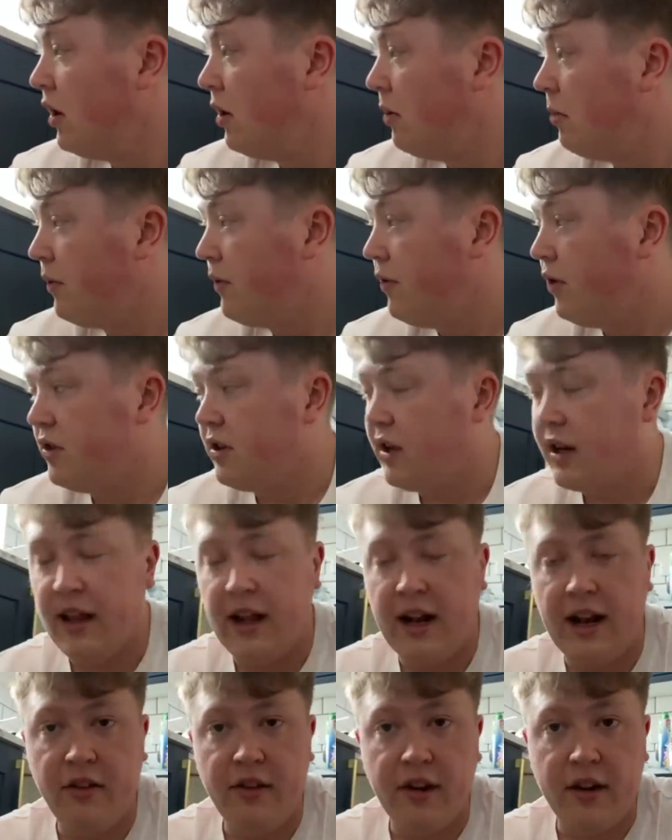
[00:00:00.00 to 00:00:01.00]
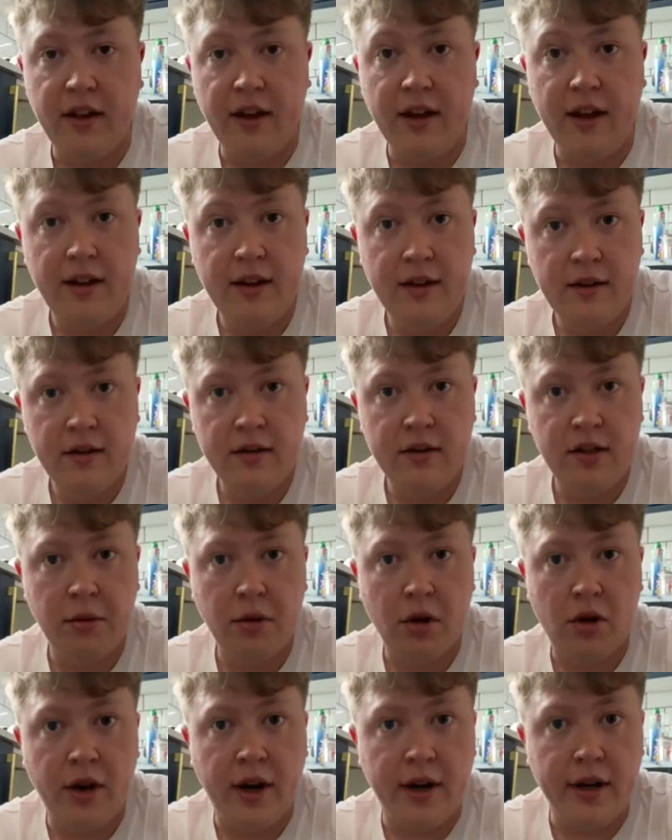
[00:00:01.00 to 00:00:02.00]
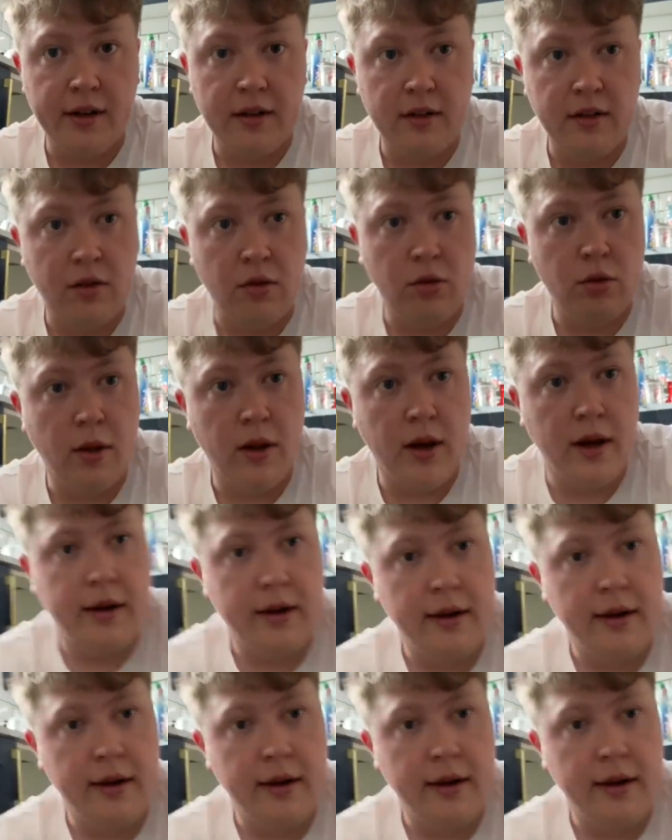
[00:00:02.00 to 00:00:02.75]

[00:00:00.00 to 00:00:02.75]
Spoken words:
But first I get the electric there, see what the crack is, and go with that.